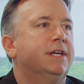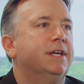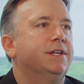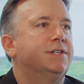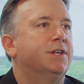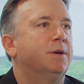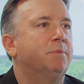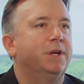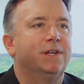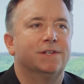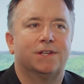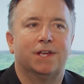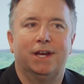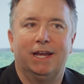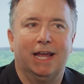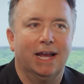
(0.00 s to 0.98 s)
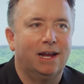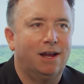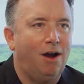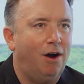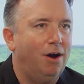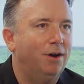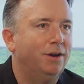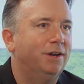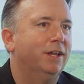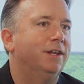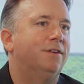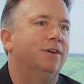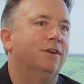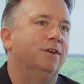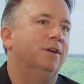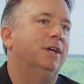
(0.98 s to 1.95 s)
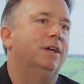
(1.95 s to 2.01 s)
Somebody's going to get conned
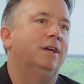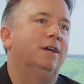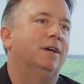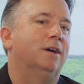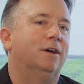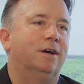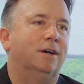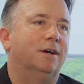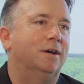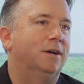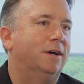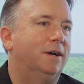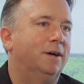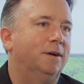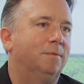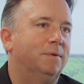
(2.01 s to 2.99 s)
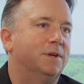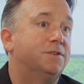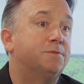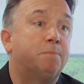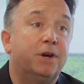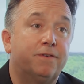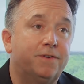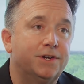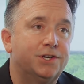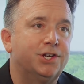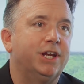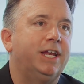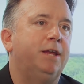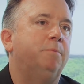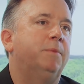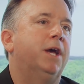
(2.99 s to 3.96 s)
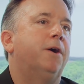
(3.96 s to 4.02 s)
into uh, a spear phishing
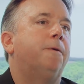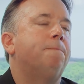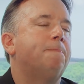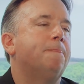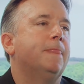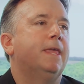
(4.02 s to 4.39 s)
email,